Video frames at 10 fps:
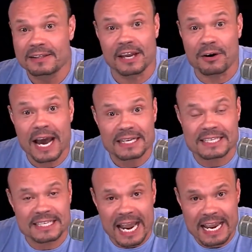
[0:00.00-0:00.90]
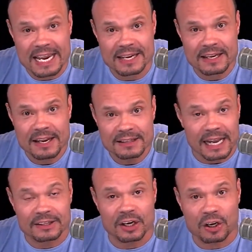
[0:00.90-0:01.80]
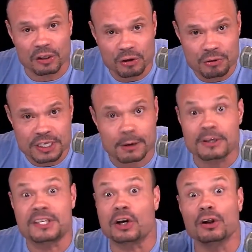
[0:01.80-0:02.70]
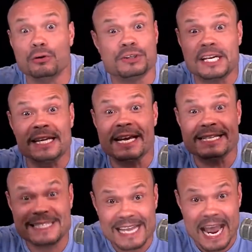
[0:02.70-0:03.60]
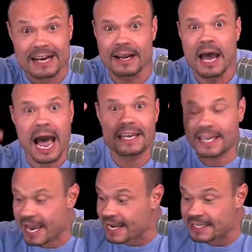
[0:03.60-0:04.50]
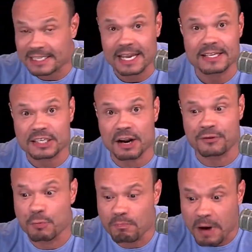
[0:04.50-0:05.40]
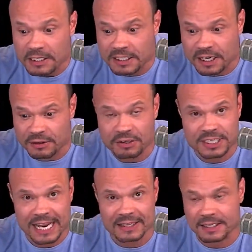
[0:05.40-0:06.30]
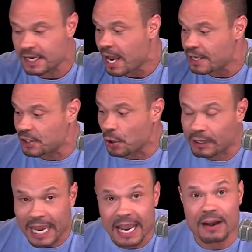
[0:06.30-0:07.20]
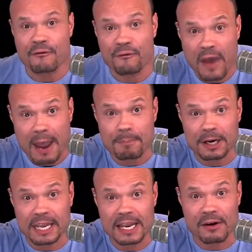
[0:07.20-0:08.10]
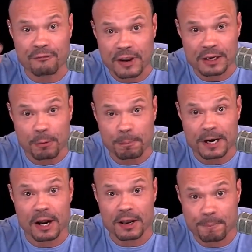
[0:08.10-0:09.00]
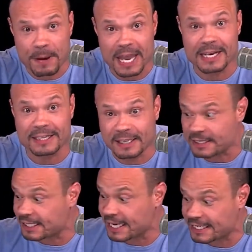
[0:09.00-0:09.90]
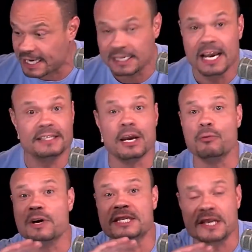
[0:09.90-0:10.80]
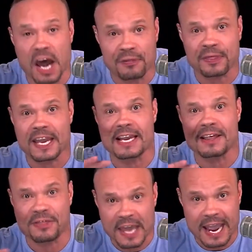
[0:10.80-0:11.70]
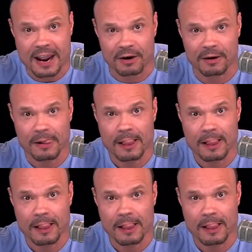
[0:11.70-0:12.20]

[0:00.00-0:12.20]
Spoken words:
They're not saying that the collusion, because the collusion thing is dead. I can't say this enough. You must understand this. You can't fabricate a fingerprint on the pen that doesn't exist. There was nothing there.